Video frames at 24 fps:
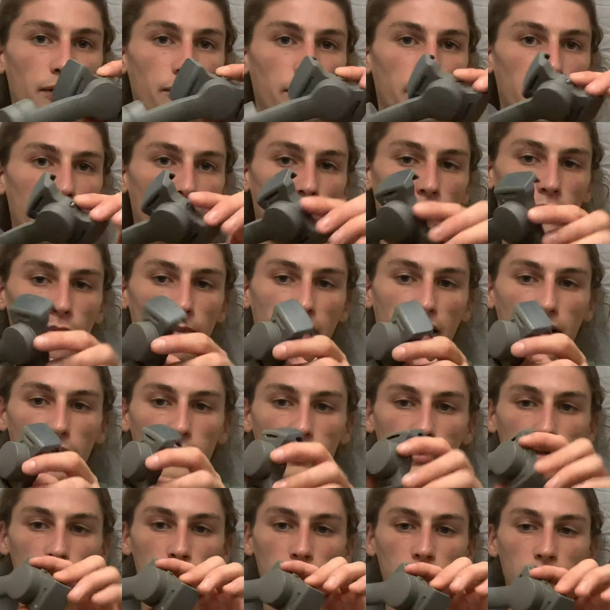way it will
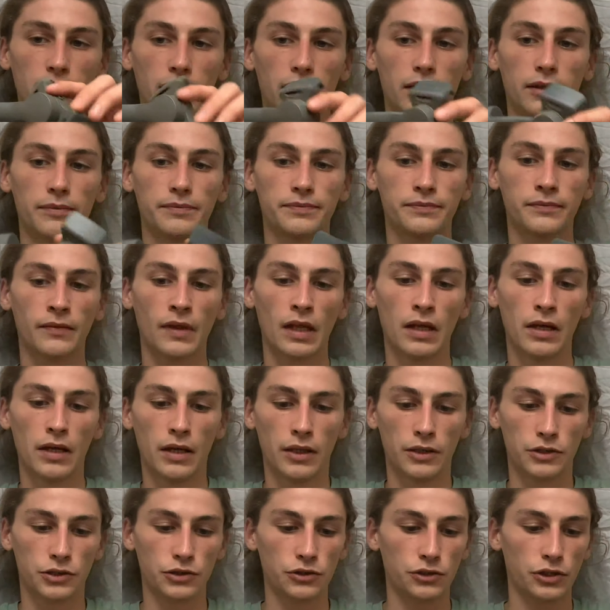balance.
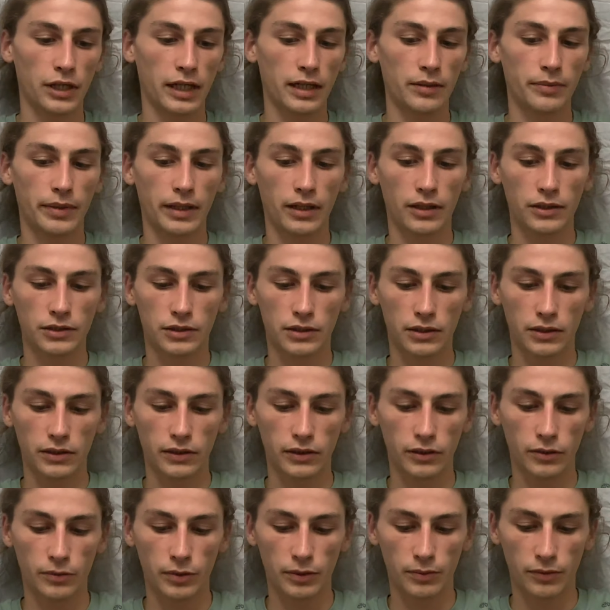So you try to balance it a
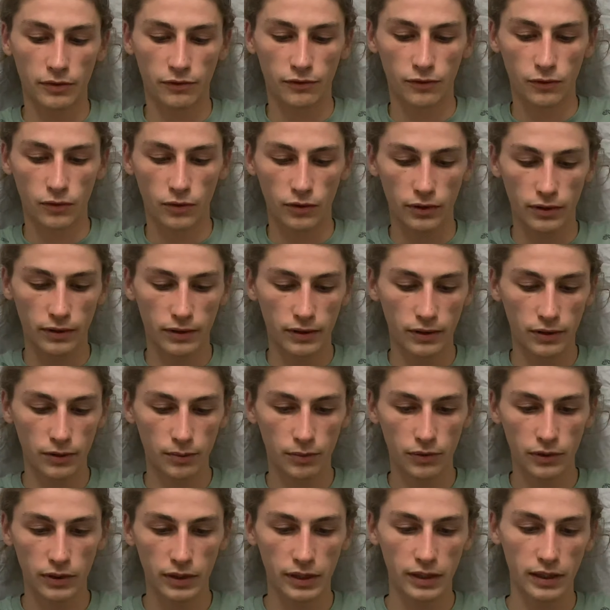little bit before you
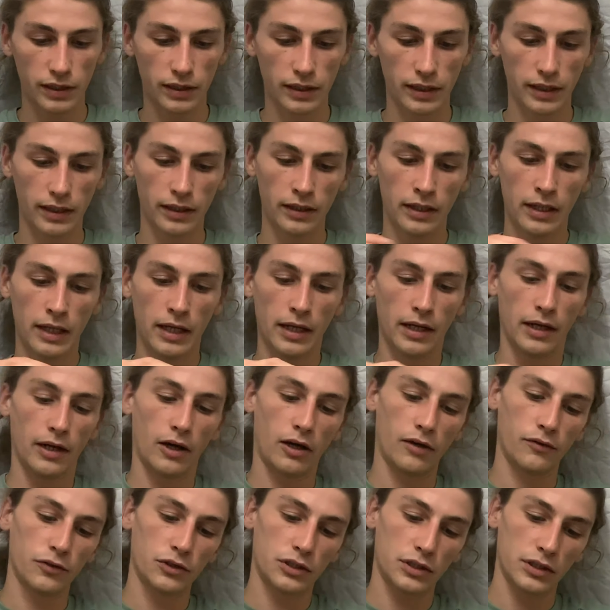put it in there,
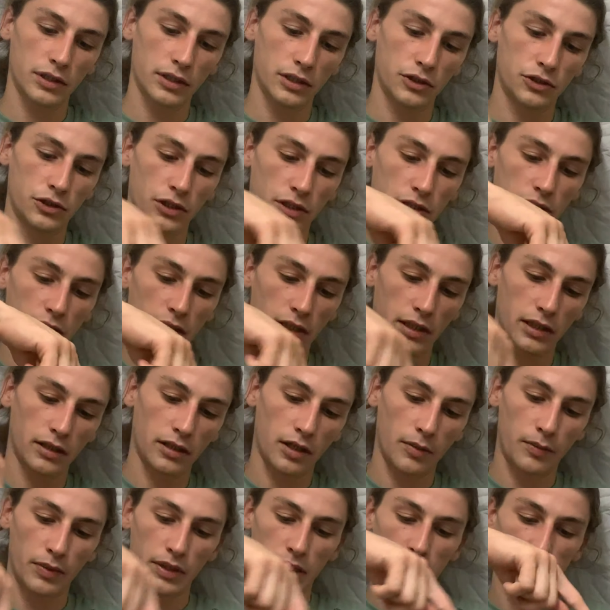obviously adjusting it
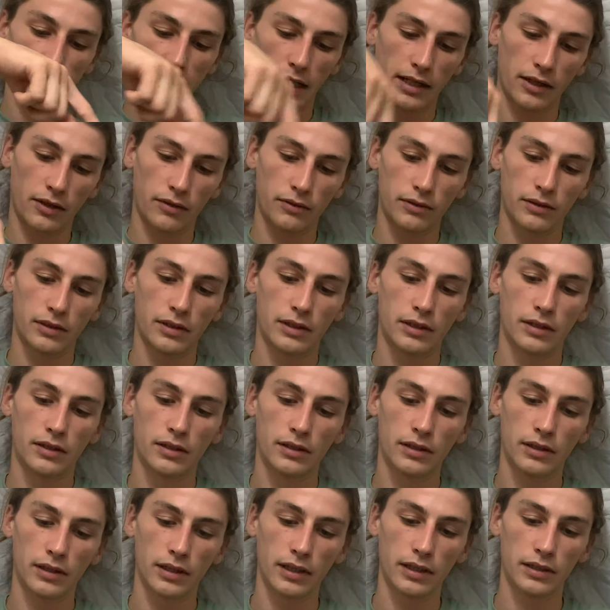up and down
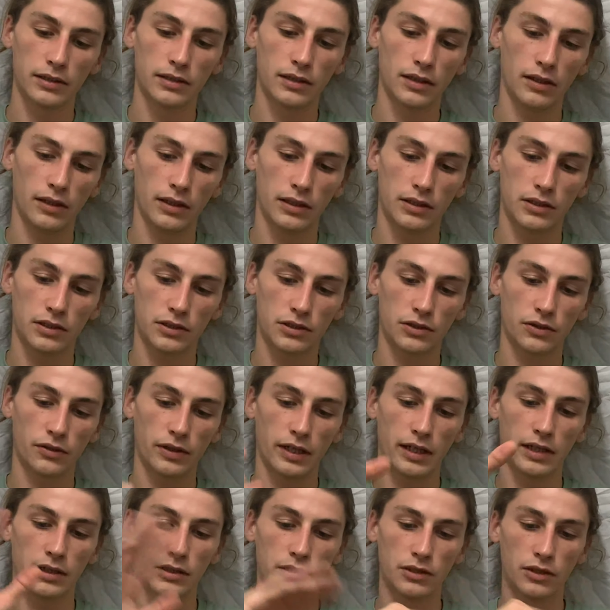in this so
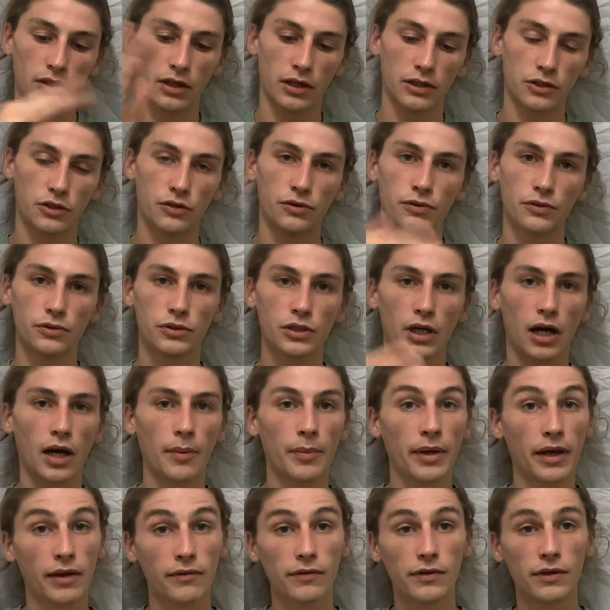that it's not too top
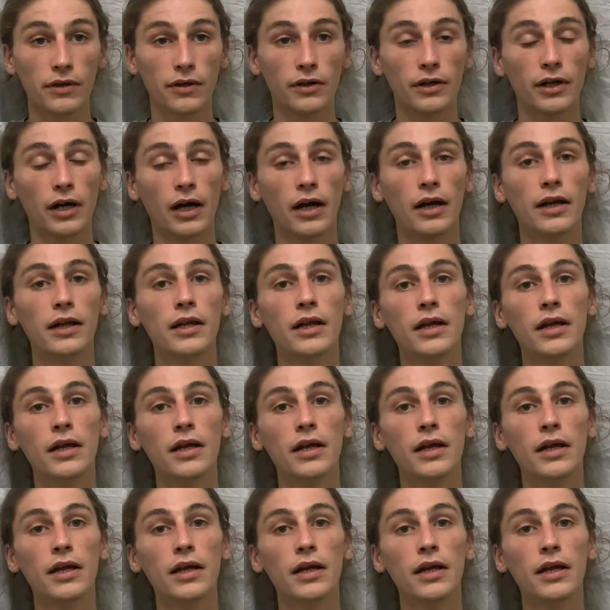heavy or not.